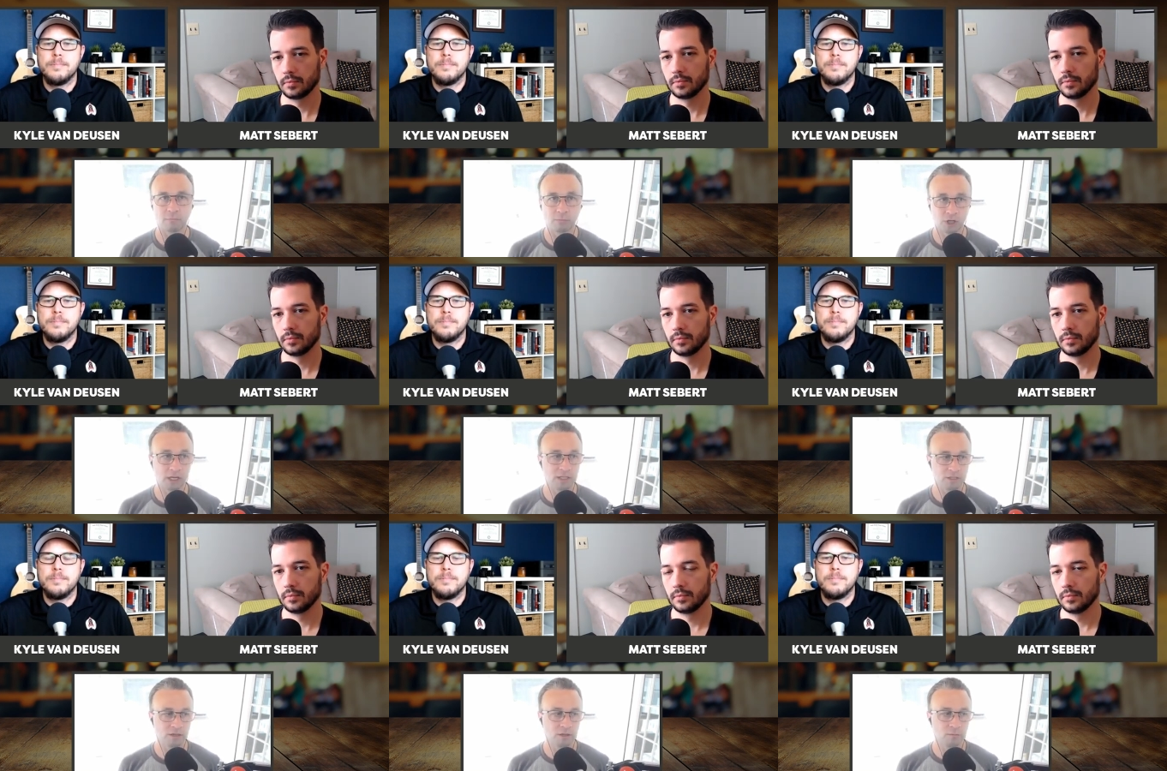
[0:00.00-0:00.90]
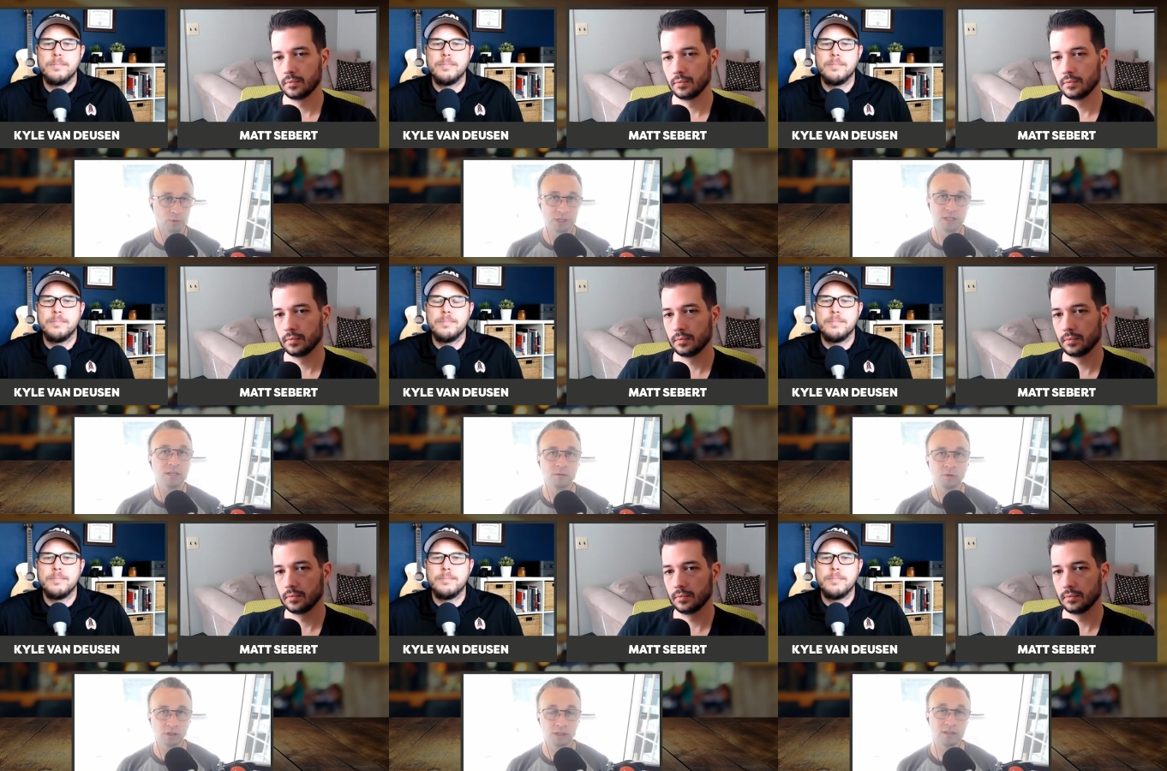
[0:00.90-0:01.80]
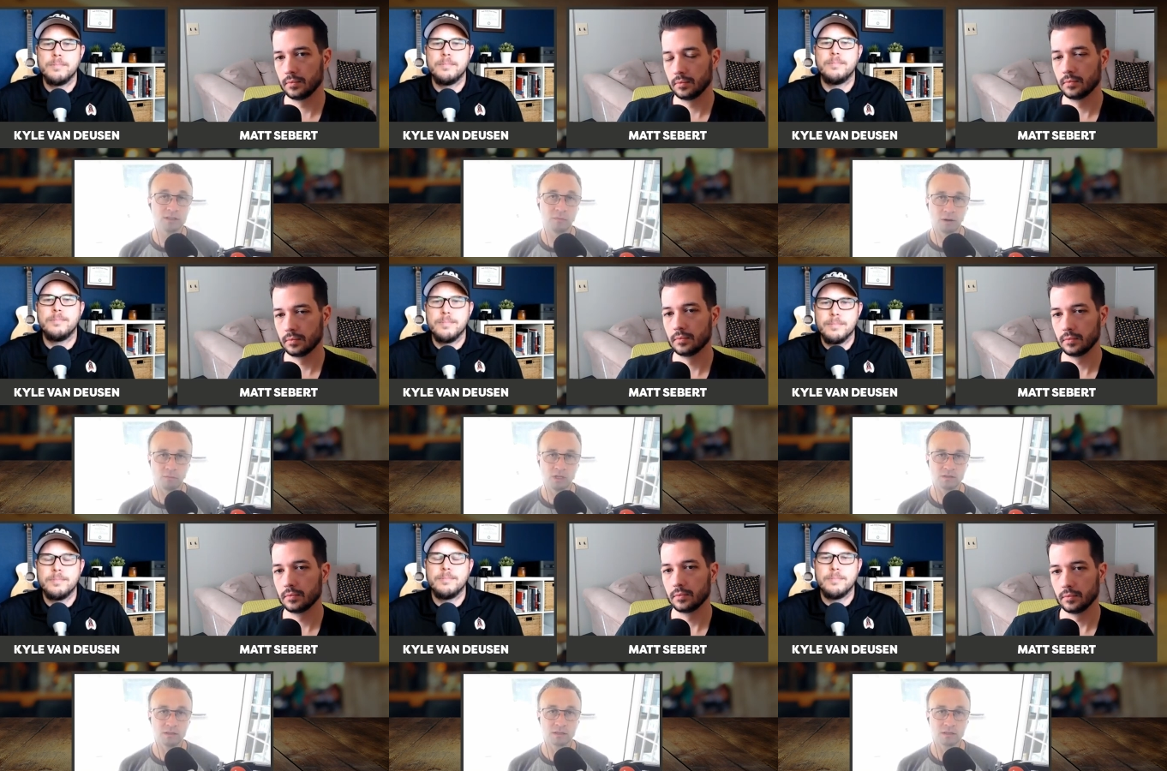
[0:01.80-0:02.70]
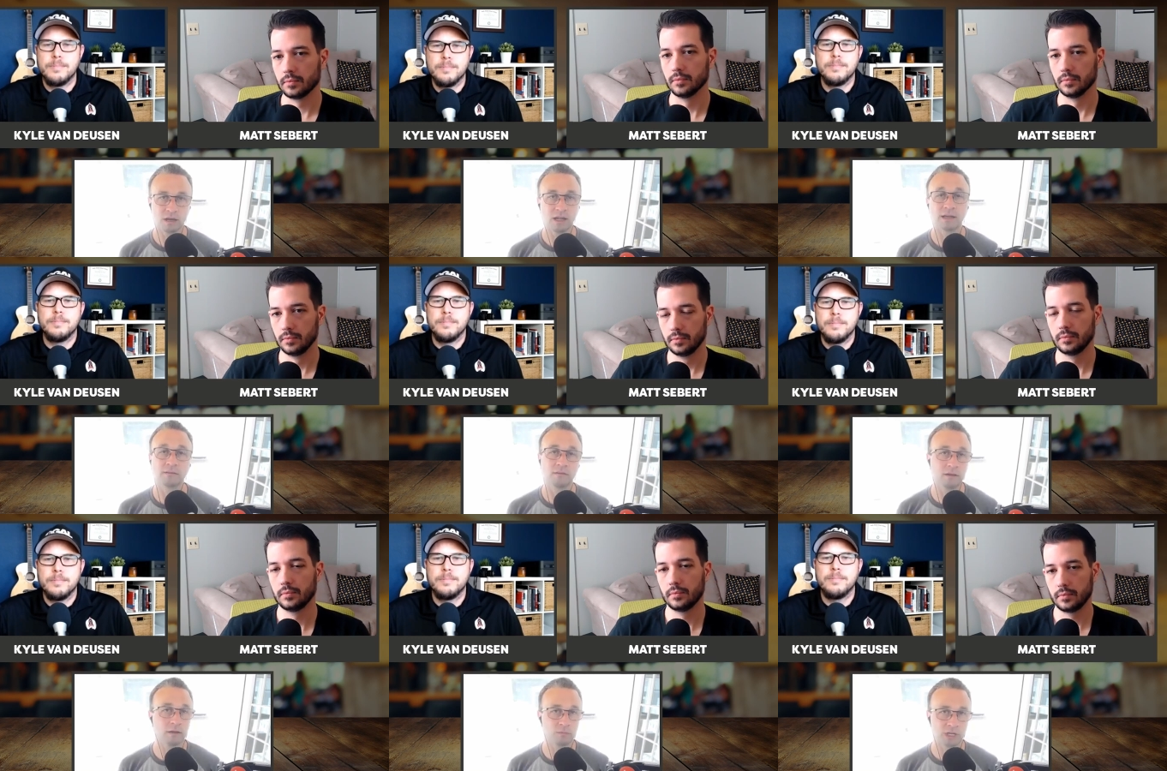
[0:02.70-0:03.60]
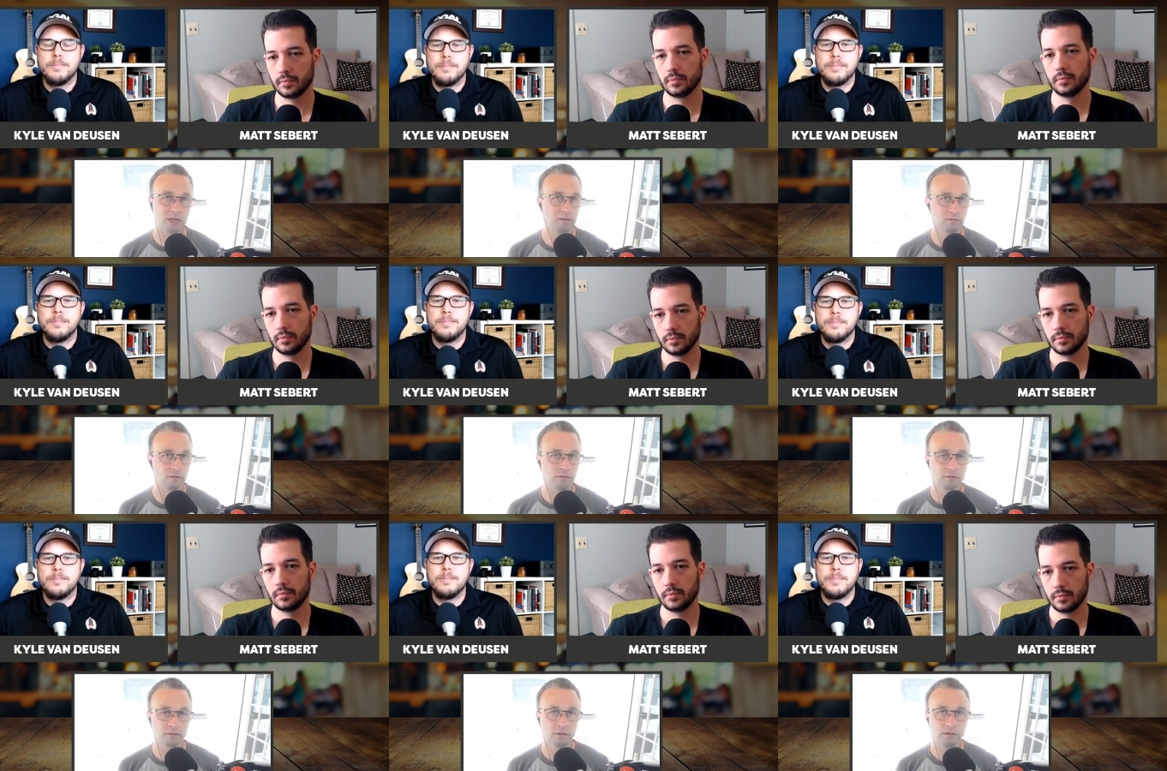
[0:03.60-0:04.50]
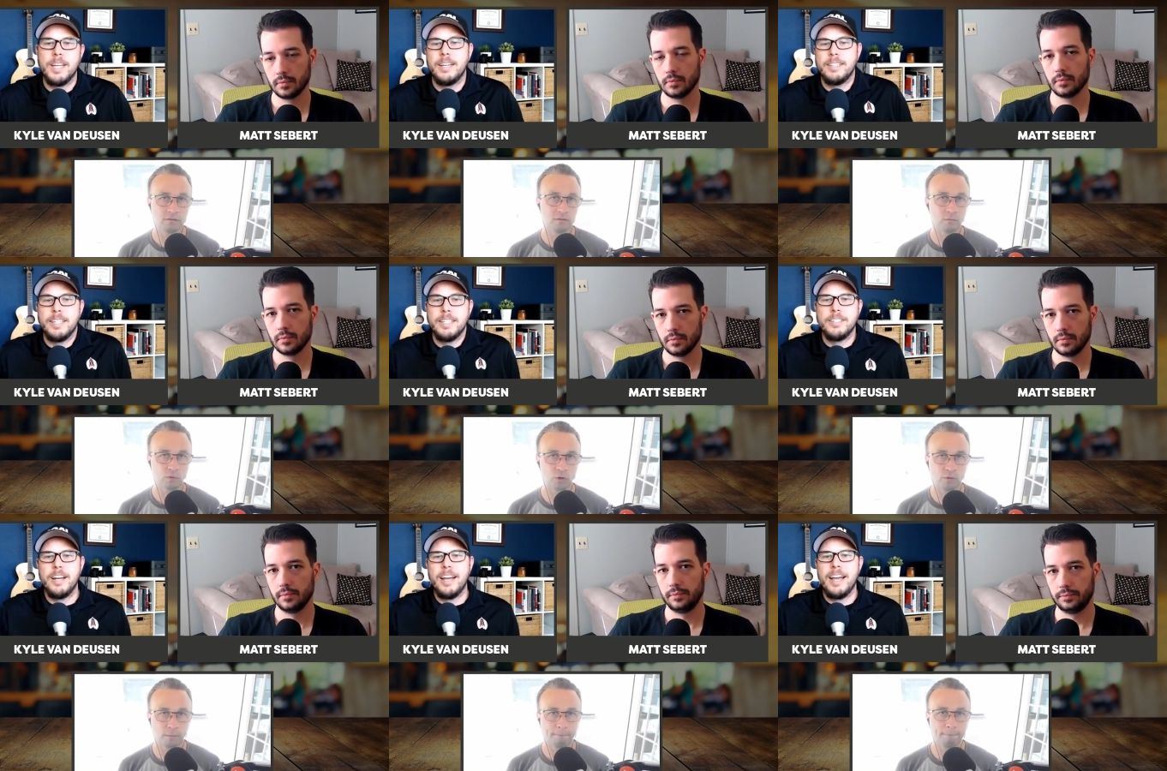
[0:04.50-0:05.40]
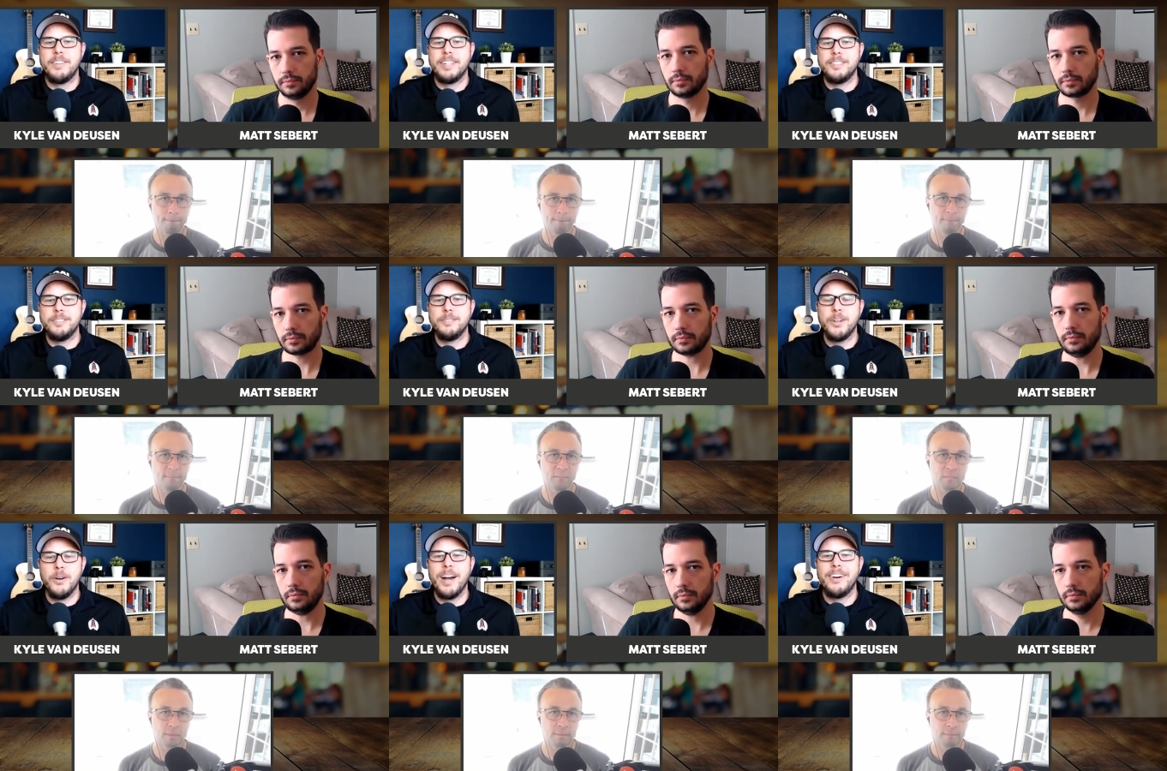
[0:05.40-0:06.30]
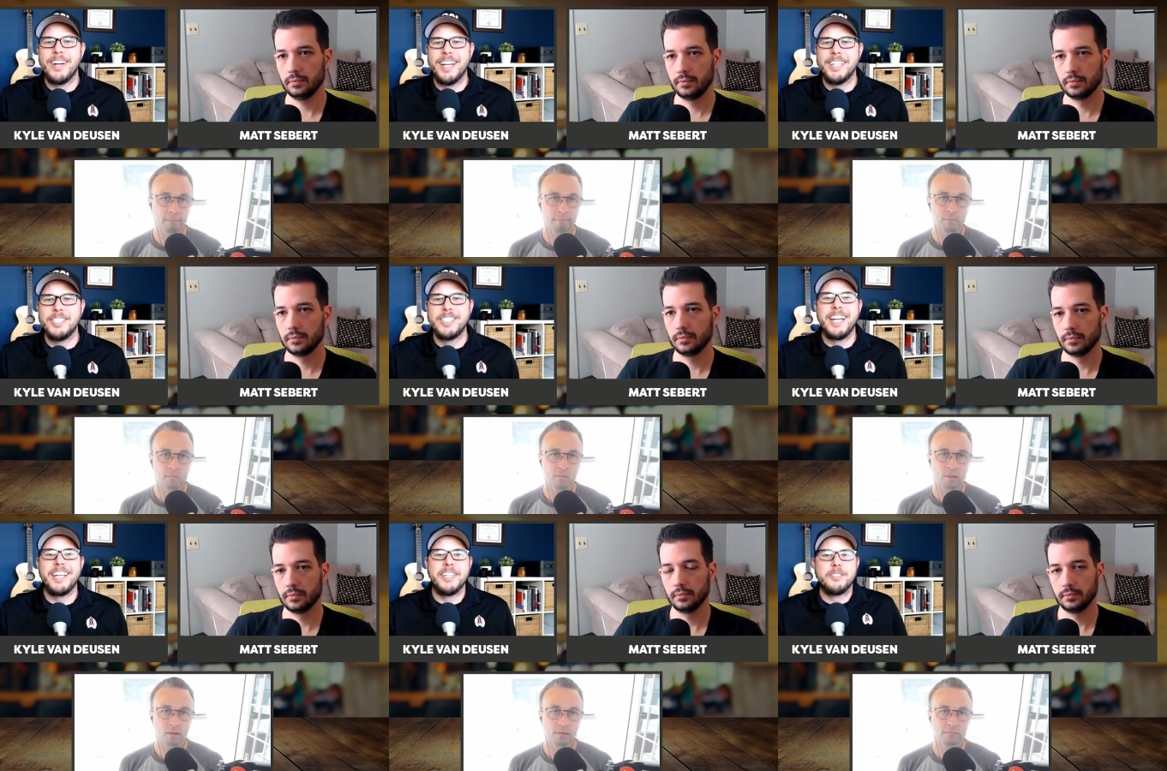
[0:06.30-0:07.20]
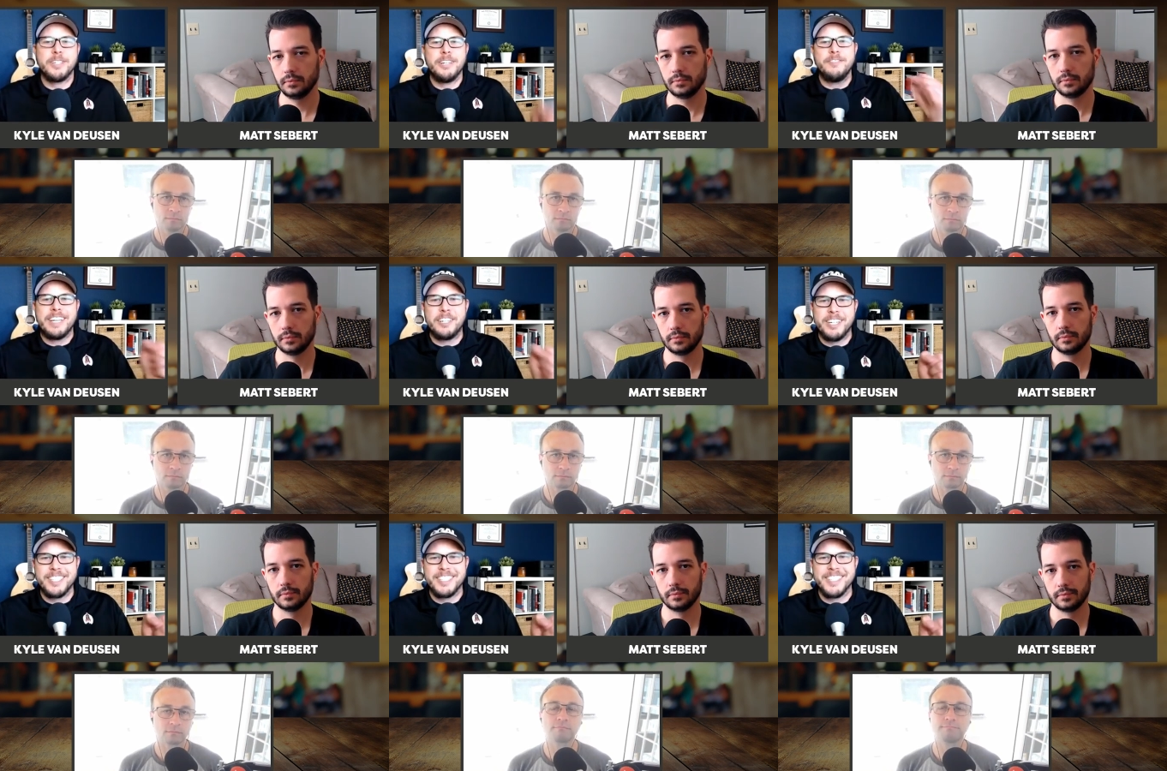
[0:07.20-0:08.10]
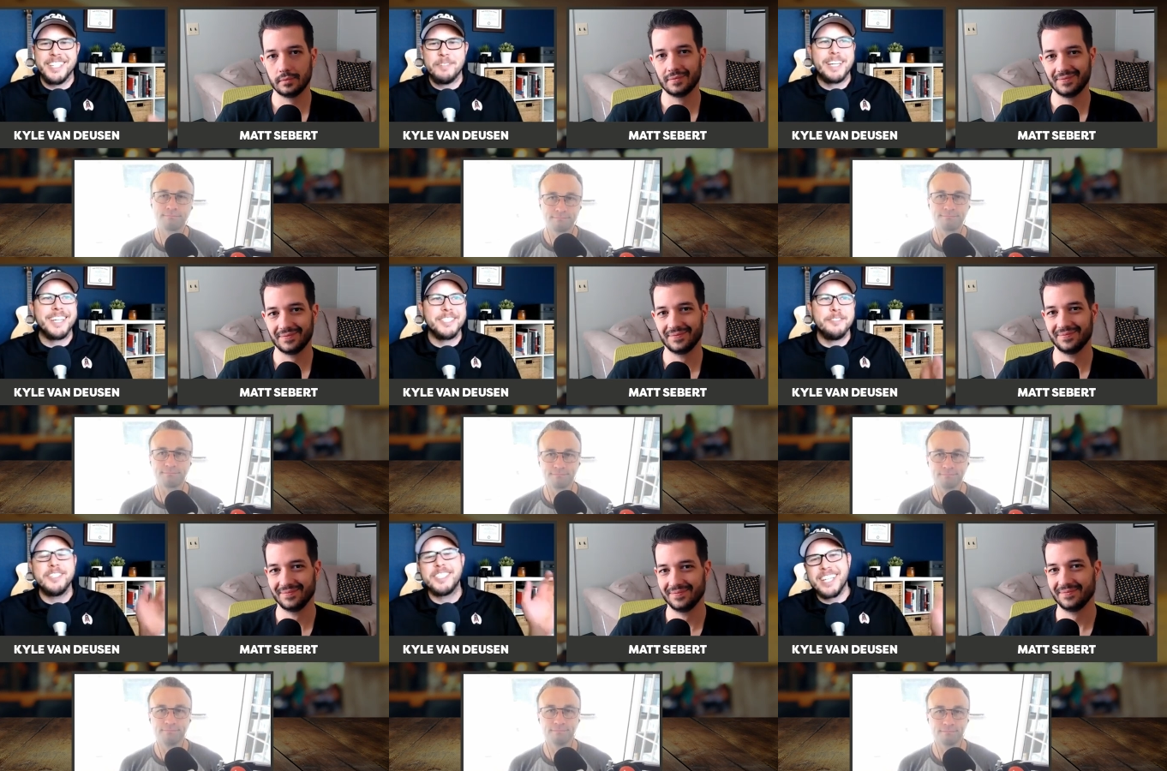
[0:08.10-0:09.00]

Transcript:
Speaker 1: but it's predictable into my business. And that's the objective here.
Speaker 2: Yeah. Then you're not having to go out and shake the tree vigorously because you've just